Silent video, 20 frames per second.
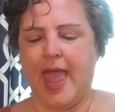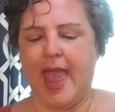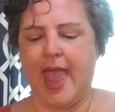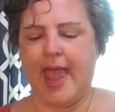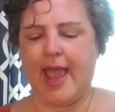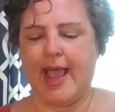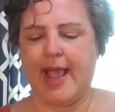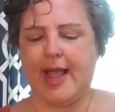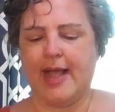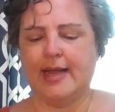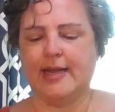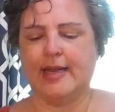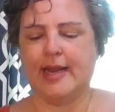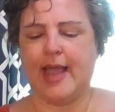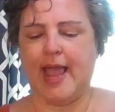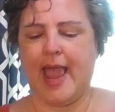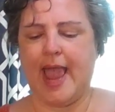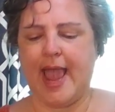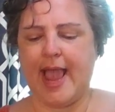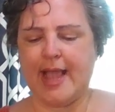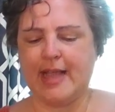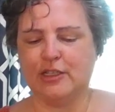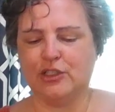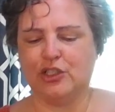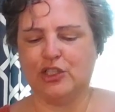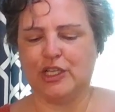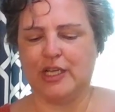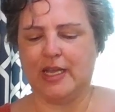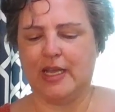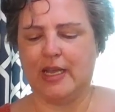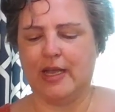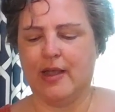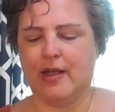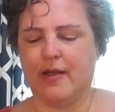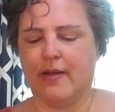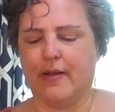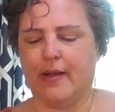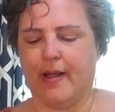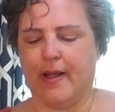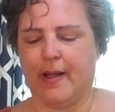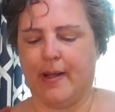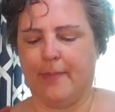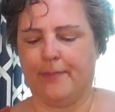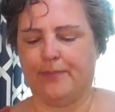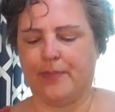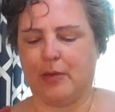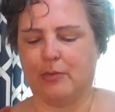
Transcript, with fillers: And Angie, um,